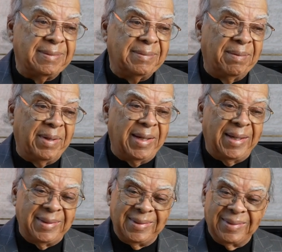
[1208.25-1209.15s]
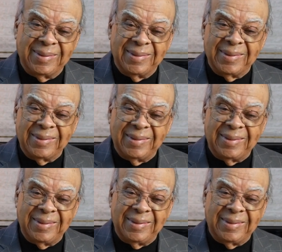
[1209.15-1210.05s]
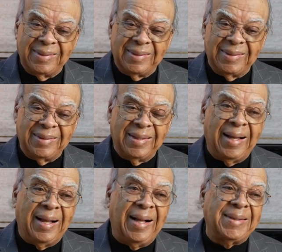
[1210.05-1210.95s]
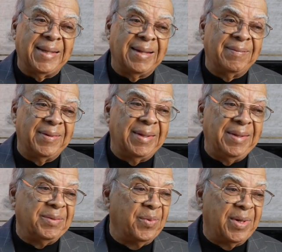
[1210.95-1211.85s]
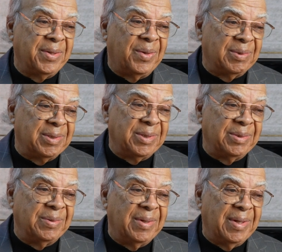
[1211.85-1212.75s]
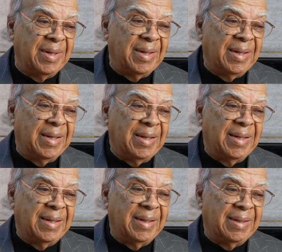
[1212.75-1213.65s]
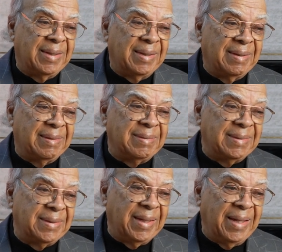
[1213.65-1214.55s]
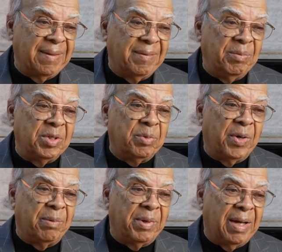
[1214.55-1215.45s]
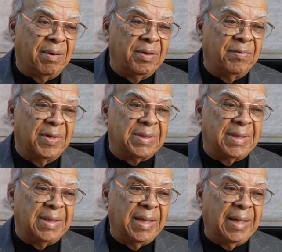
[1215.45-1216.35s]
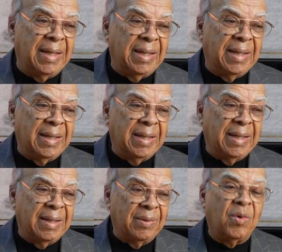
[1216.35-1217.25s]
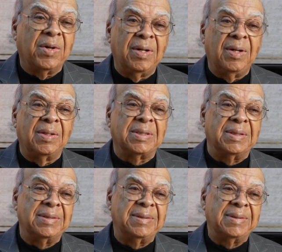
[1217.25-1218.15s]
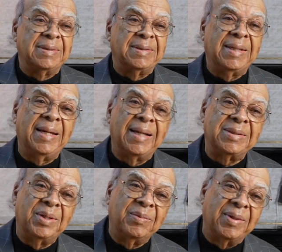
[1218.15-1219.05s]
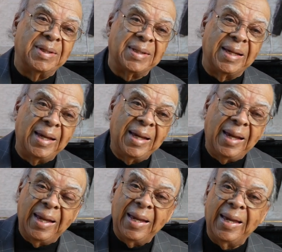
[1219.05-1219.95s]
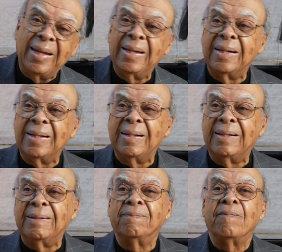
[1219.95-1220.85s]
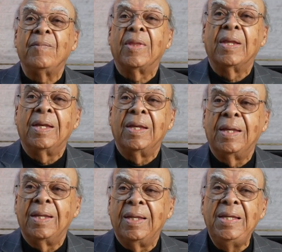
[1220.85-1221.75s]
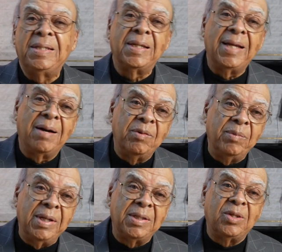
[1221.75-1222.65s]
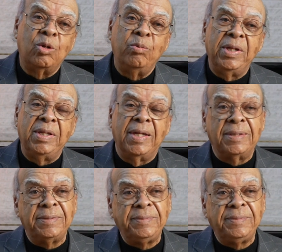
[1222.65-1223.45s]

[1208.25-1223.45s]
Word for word: my mind, no. No, it's, it's okay, it'll come back. I, I'll think of it. He's well-known, too. Yeah, uh, that's, Uh, uh, the head of the music department at Howard University, Warner Lawson. Yeah, that's who it was, yeah. And uh, uh, he sat down with me and told me that,